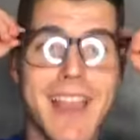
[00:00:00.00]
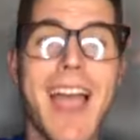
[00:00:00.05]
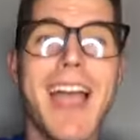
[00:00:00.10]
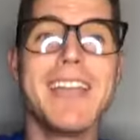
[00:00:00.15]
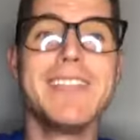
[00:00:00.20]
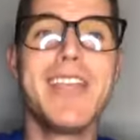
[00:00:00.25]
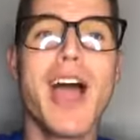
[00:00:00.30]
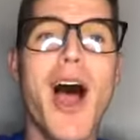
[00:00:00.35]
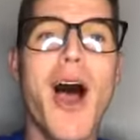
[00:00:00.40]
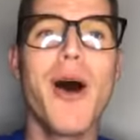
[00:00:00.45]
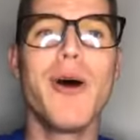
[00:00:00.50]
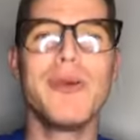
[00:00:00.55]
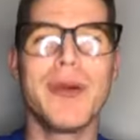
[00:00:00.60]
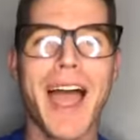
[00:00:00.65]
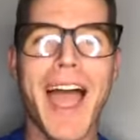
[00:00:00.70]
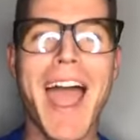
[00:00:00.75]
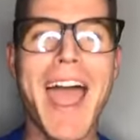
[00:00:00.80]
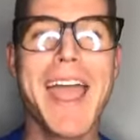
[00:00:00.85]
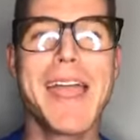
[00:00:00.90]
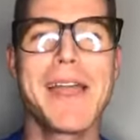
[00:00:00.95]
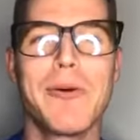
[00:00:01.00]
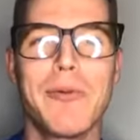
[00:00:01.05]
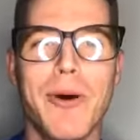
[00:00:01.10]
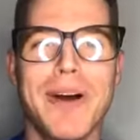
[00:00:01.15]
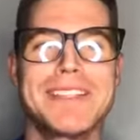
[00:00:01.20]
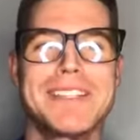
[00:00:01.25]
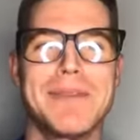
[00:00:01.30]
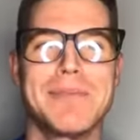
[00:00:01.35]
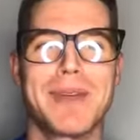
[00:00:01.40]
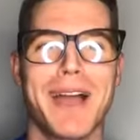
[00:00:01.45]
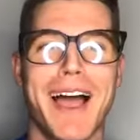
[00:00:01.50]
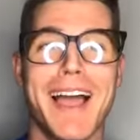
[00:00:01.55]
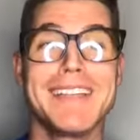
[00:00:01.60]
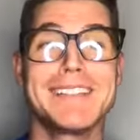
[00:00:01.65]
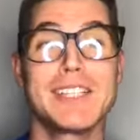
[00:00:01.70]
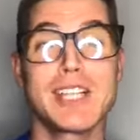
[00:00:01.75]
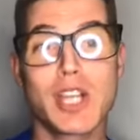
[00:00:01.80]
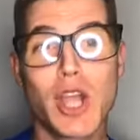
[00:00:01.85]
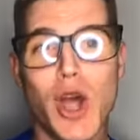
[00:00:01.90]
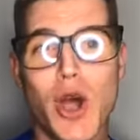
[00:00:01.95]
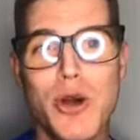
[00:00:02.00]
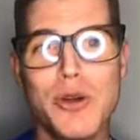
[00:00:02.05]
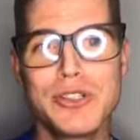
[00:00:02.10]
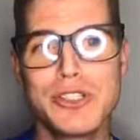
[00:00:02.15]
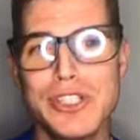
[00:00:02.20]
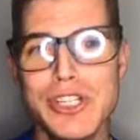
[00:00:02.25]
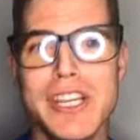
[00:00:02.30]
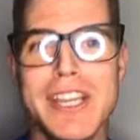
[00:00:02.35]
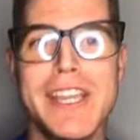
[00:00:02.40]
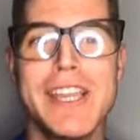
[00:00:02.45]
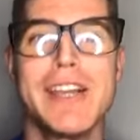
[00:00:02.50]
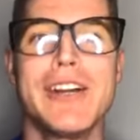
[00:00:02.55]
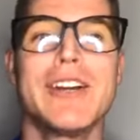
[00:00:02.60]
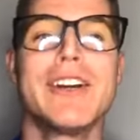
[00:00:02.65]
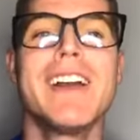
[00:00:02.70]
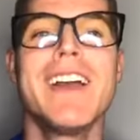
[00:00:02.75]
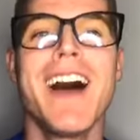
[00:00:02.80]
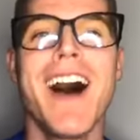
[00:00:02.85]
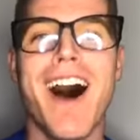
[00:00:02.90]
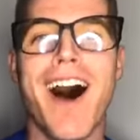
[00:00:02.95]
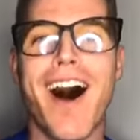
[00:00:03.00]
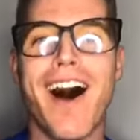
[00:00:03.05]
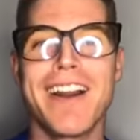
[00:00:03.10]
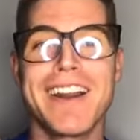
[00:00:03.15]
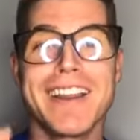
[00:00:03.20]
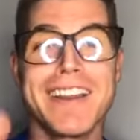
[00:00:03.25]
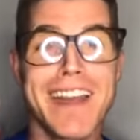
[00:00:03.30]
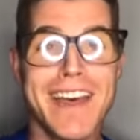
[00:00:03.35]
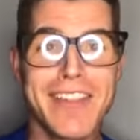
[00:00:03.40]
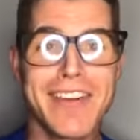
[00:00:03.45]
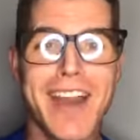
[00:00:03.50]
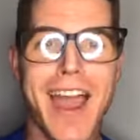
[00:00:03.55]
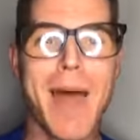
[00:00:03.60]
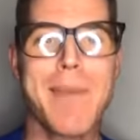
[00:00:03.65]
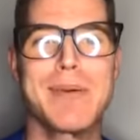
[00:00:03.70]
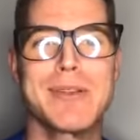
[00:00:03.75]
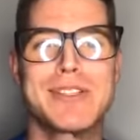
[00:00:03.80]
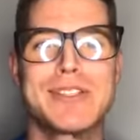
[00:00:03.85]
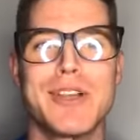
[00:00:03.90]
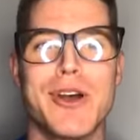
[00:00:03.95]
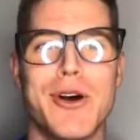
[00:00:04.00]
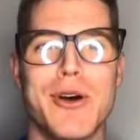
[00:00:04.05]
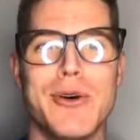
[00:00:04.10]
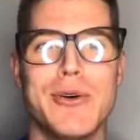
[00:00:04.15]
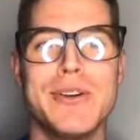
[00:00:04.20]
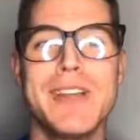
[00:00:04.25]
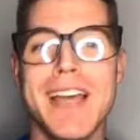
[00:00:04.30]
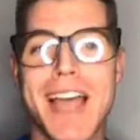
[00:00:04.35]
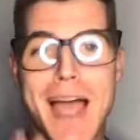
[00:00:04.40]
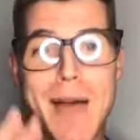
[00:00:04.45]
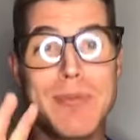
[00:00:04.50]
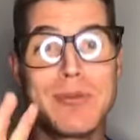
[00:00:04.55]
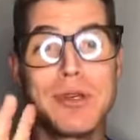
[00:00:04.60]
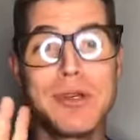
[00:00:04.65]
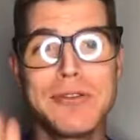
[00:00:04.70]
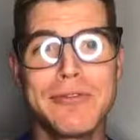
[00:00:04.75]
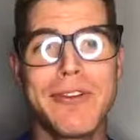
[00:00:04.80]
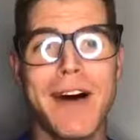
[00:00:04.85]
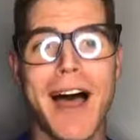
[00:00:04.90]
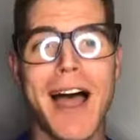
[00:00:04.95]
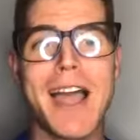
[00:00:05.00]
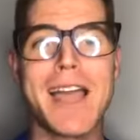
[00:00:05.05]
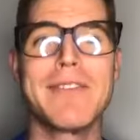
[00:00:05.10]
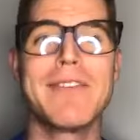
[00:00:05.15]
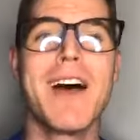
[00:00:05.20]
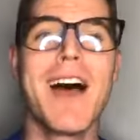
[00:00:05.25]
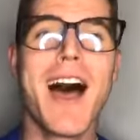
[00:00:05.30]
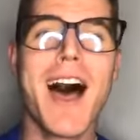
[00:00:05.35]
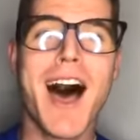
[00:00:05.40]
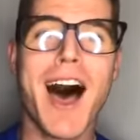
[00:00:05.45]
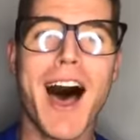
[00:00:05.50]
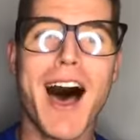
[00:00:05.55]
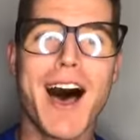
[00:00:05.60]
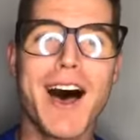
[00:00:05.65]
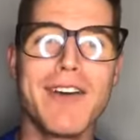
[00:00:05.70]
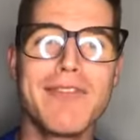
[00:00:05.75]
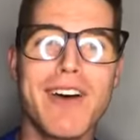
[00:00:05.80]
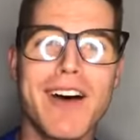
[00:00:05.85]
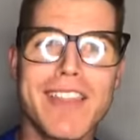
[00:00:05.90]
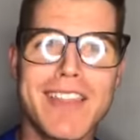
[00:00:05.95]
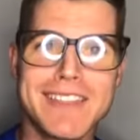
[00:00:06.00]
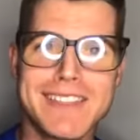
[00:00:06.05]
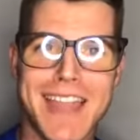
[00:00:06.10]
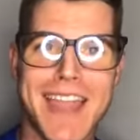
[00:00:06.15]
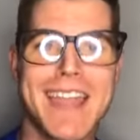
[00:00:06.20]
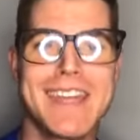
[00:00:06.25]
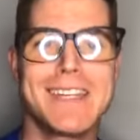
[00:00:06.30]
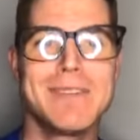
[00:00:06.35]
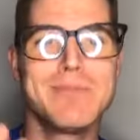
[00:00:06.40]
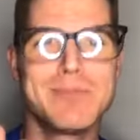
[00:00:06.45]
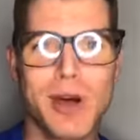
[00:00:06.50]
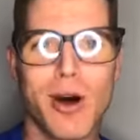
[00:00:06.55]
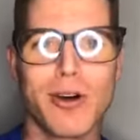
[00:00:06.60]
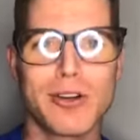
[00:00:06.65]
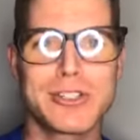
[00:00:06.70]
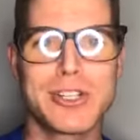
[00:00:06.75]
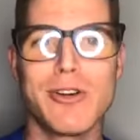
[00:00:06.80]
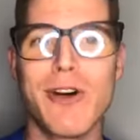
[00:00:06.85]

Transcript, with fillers: Yo, hey, what's up, guys? Coach G here on another episode, episode five of the Tandem Talk Show.